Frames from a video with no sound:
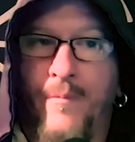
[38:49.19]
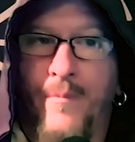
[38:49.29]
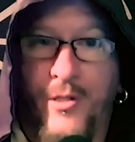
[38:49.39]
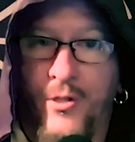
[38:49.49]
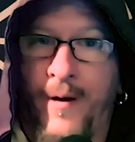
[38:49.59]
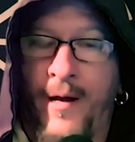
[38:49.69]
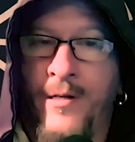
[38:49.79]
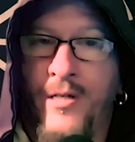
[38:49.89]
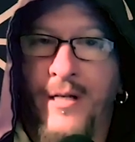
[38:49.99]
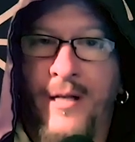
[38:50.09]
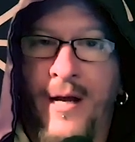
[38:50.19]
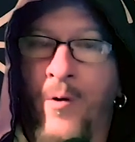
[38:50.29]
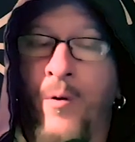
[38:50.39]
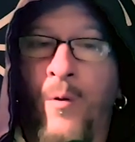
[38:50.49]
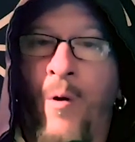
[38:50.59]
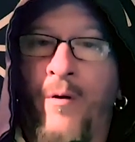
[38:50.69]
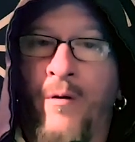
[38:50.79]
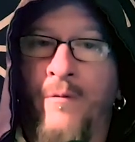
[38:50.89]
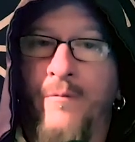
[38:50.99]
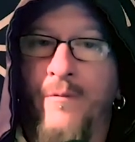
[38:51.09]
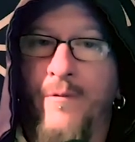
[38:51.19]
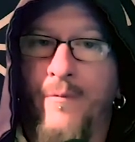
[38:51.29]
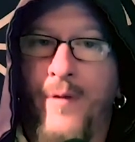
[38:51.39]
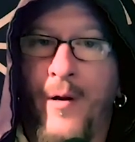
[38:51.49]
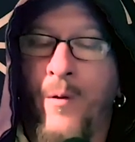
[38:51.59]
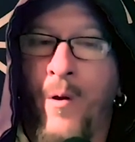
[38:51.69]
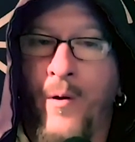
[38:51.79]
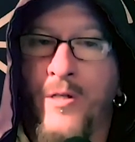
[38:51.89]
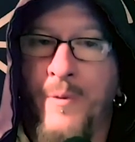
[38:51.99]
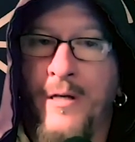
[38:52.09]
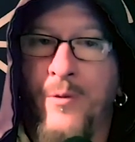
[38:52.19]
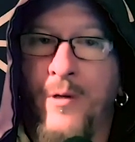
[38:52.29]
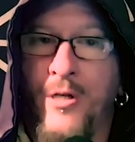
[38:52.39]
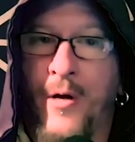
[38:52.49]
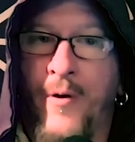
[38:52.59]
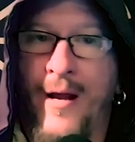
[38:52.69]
estranged, and they are no longer, they no longer speak to each other.